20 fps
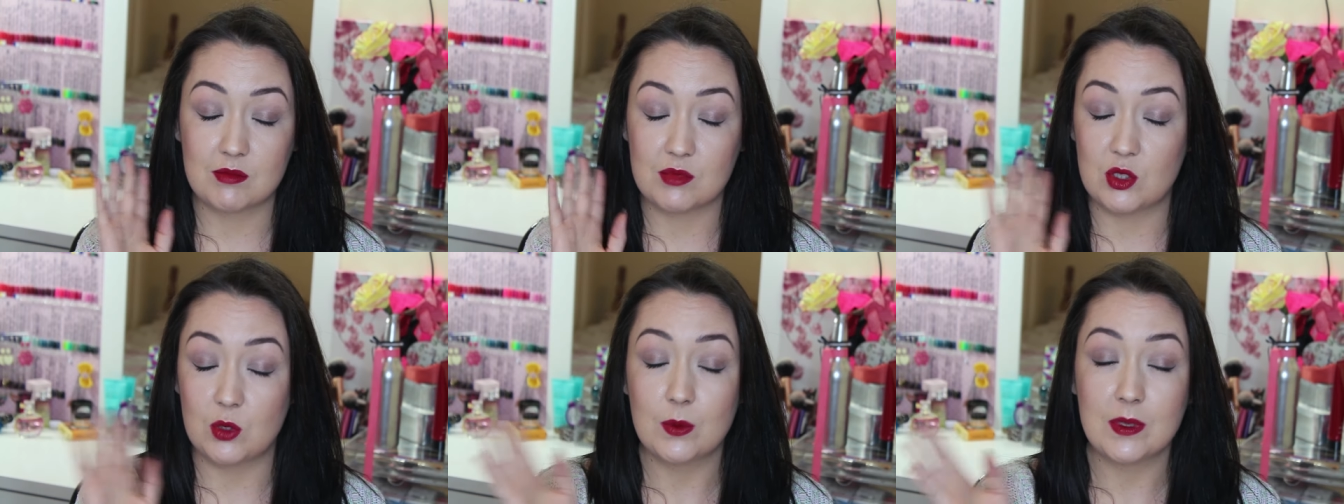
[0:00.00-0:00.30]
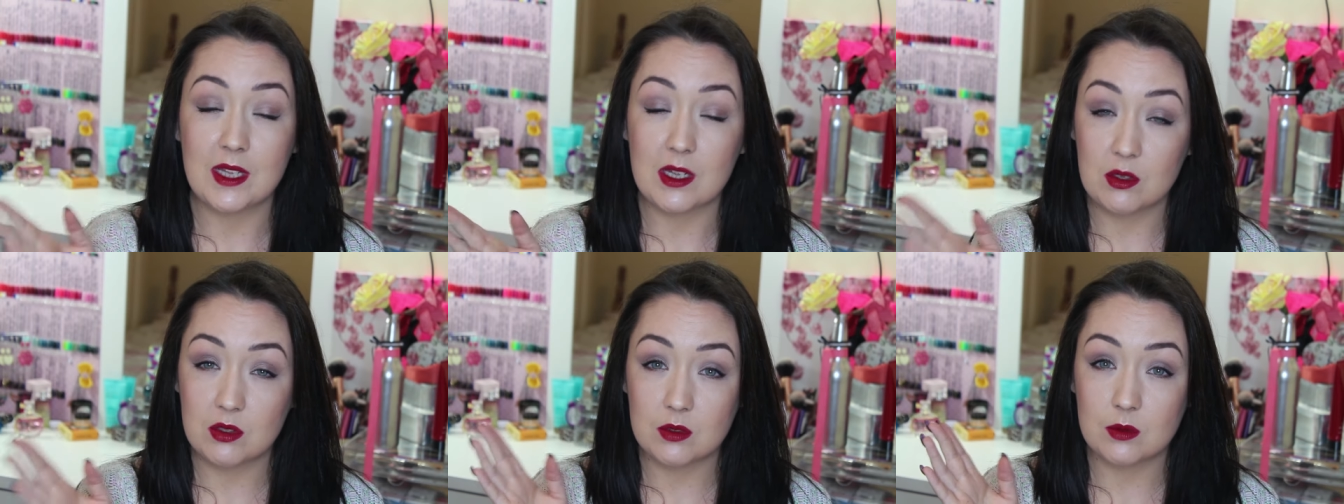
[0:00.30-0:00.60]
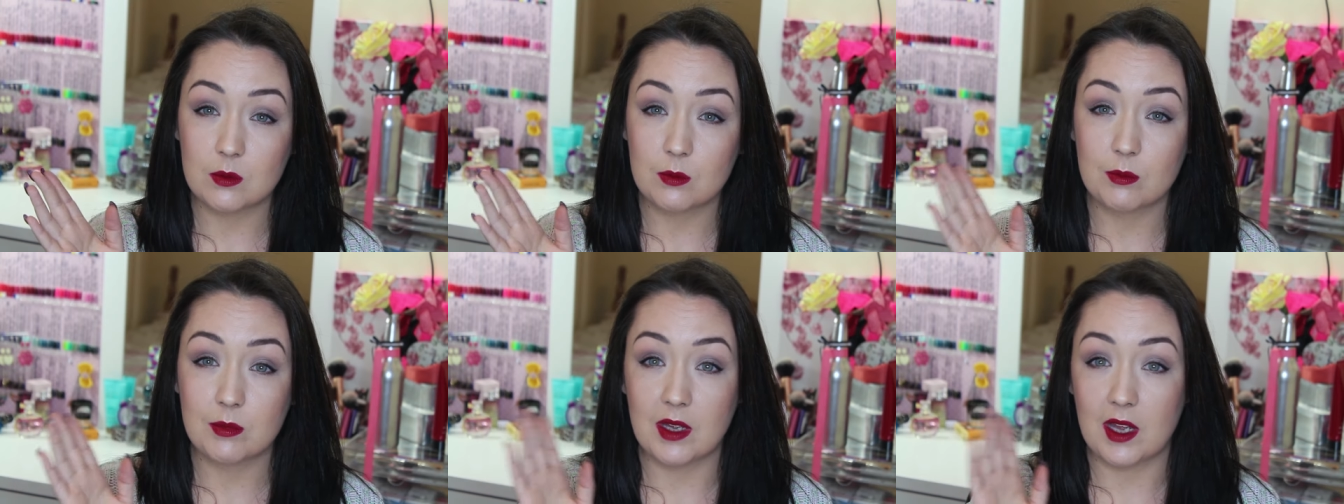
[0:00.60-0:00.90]
do without
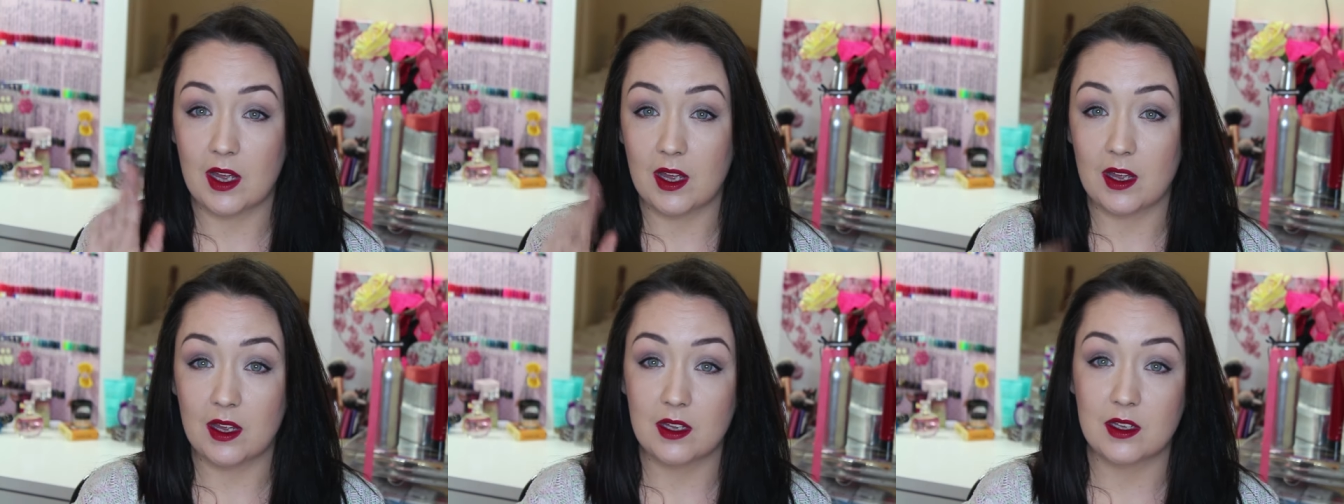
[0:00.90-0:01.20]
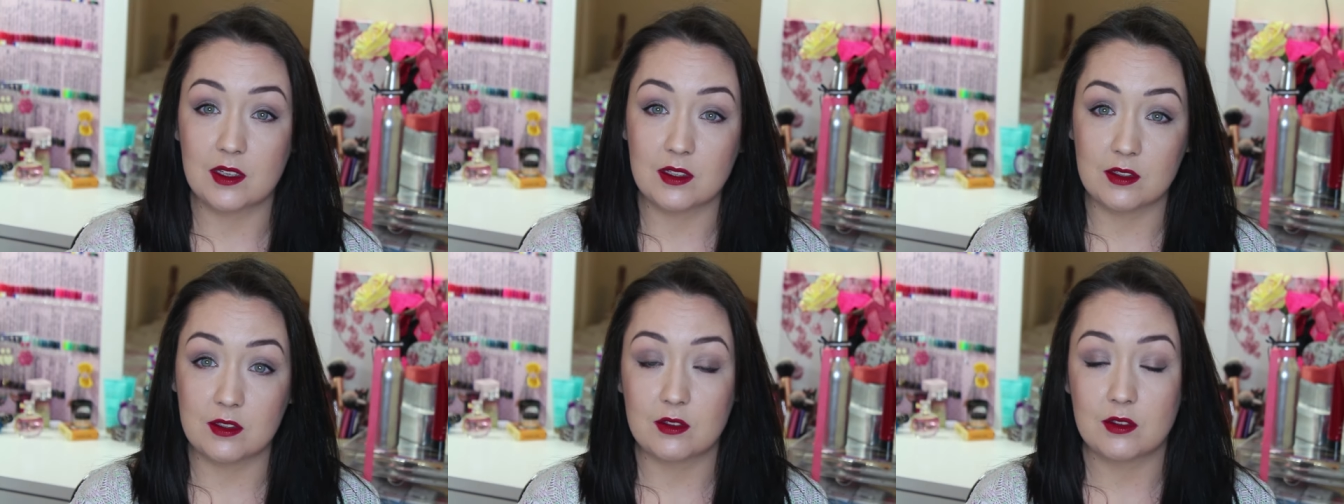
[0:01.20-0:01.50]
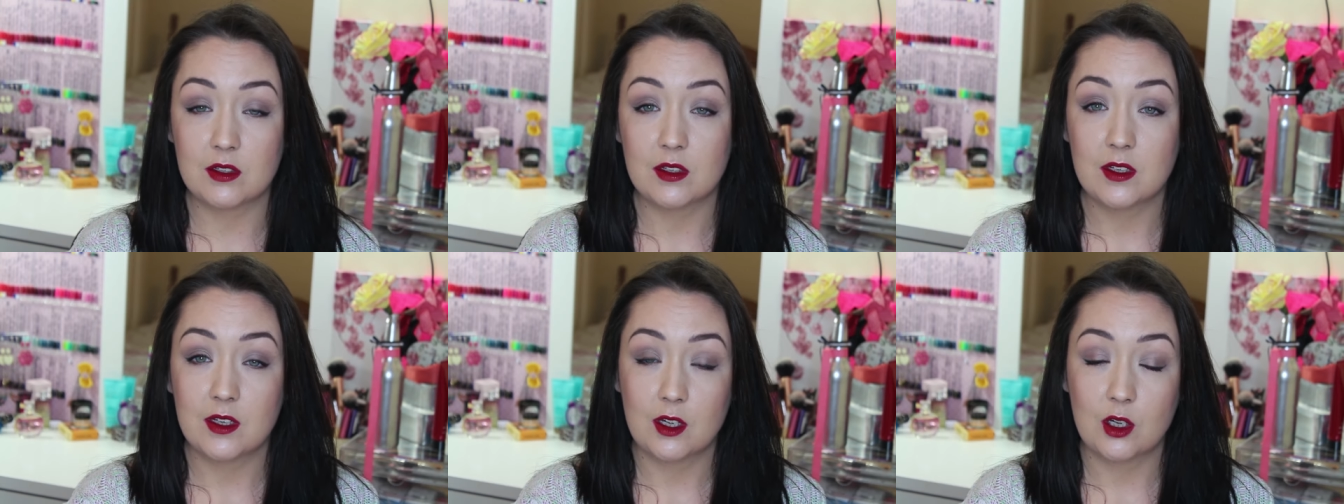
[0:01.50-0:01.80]
them
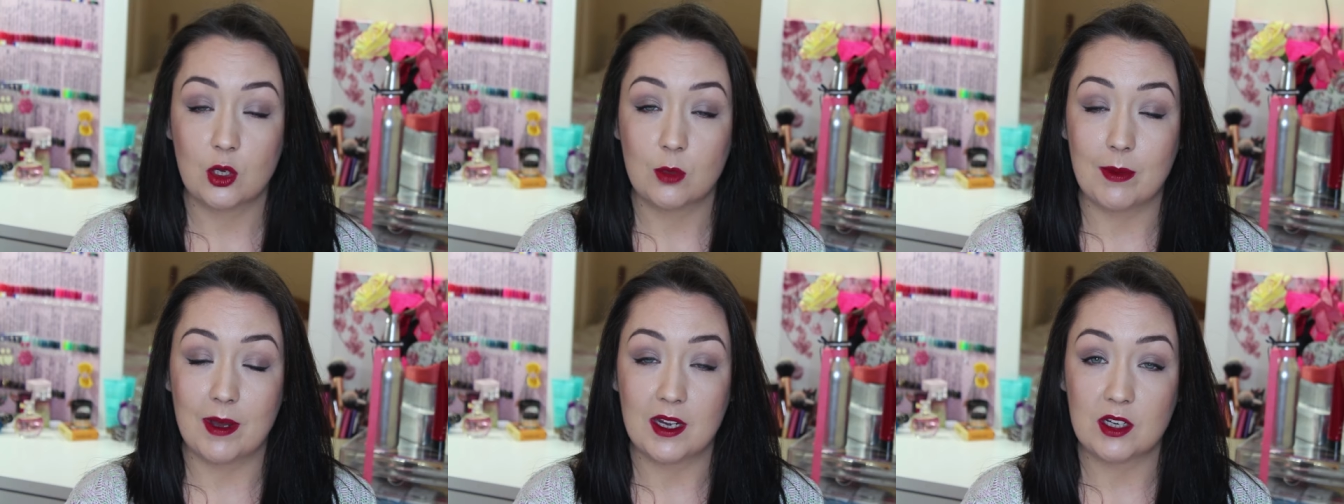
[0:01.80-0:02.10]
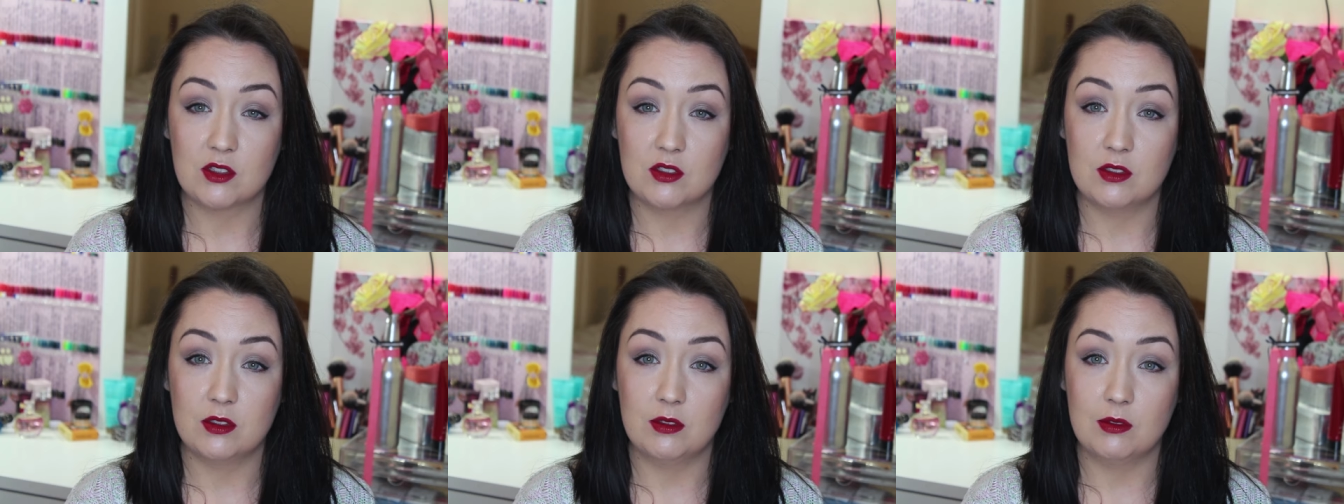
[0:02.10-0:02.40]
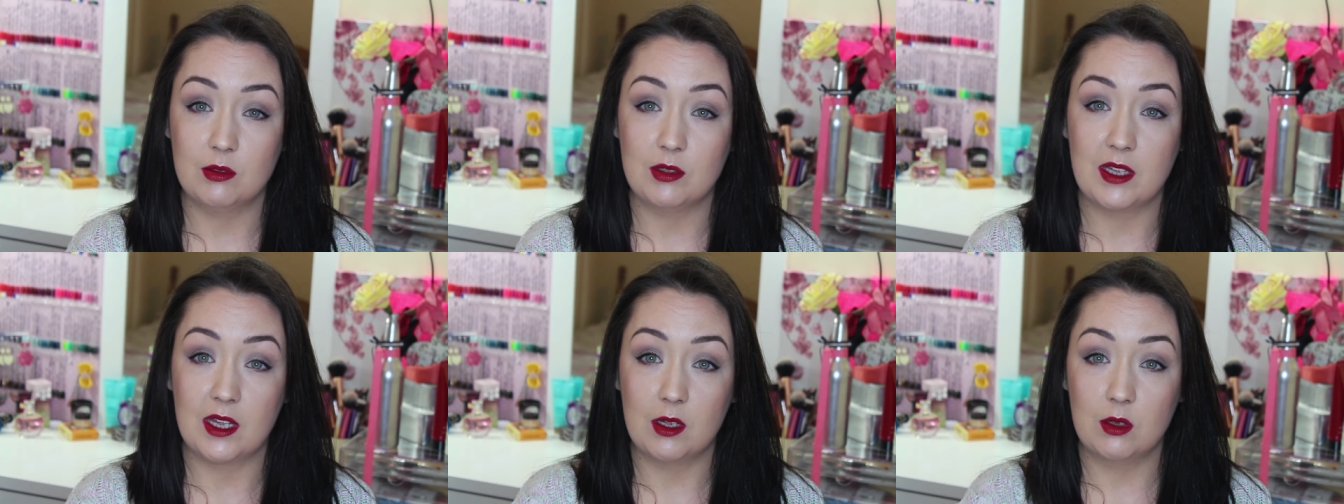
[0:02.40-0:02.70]
and go back
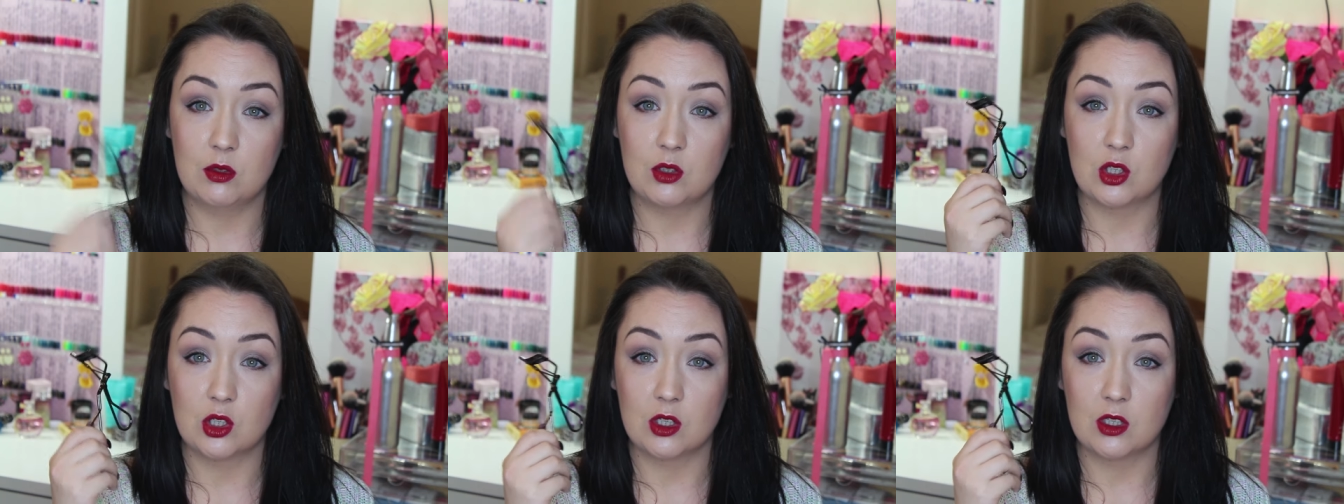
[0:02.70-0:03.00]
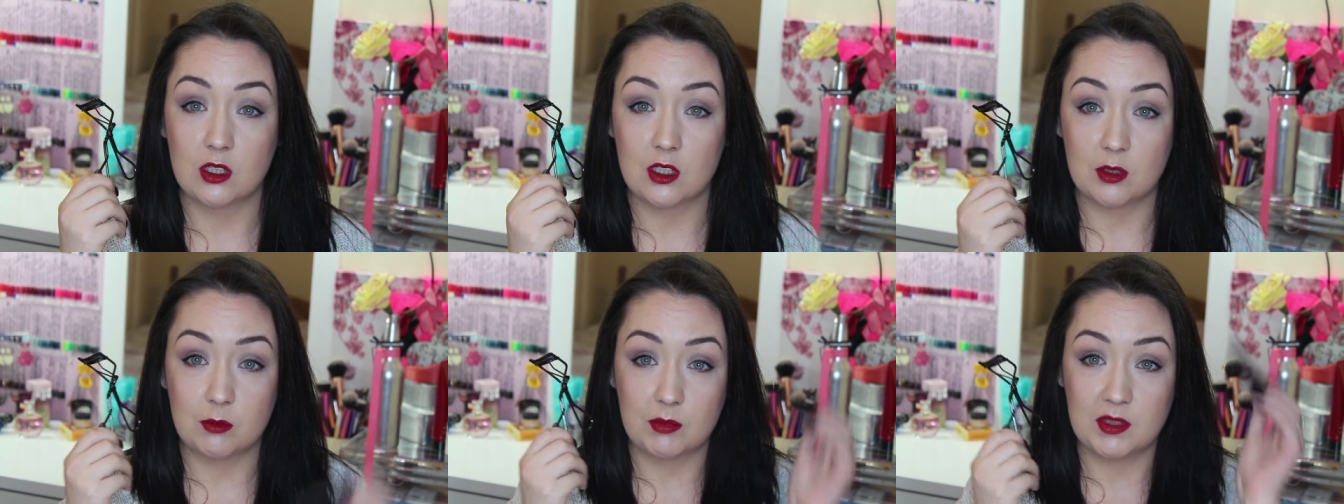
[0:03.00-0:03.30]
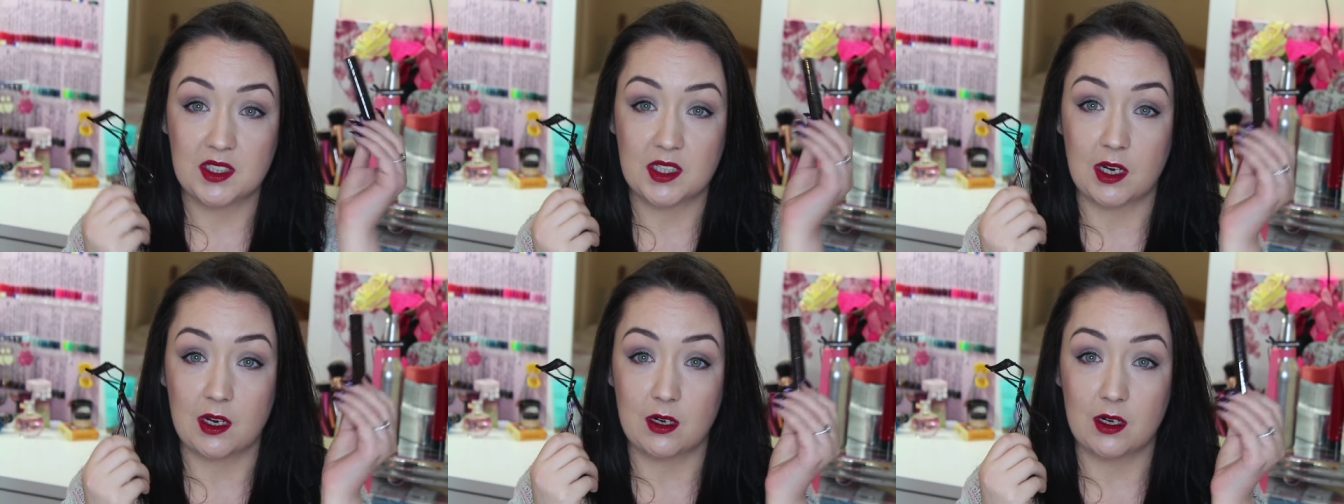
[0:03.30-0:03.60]
to the old curl and
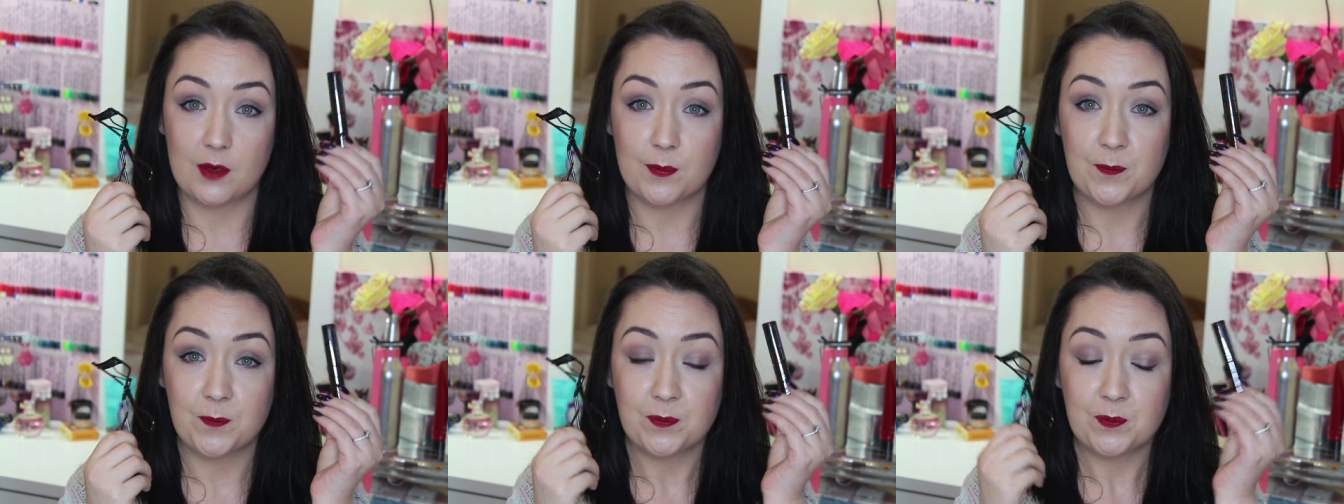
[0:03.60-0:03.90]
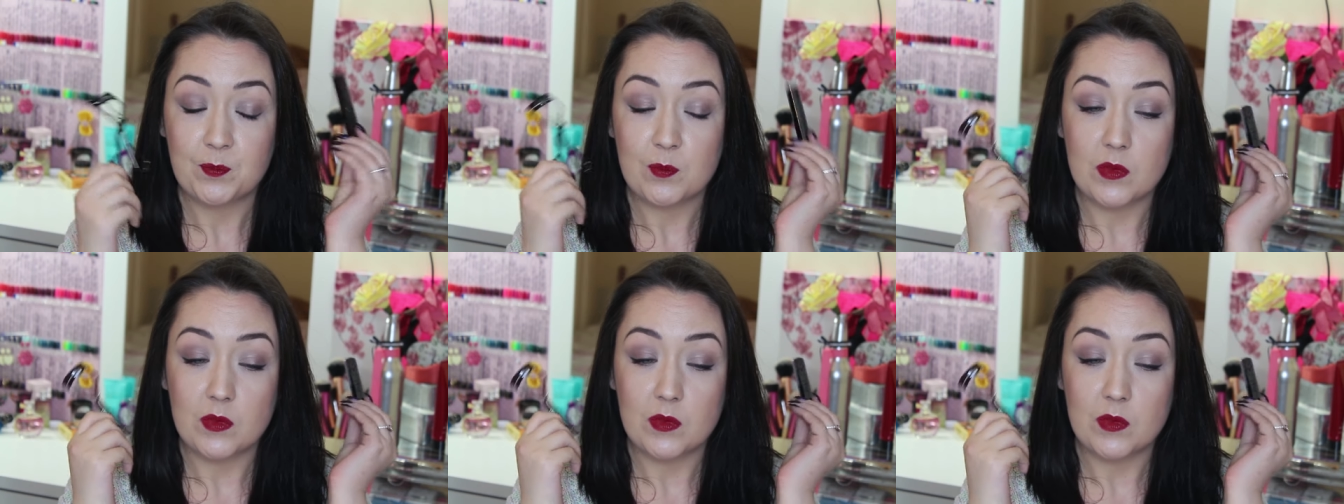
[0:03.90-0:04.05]
mascara.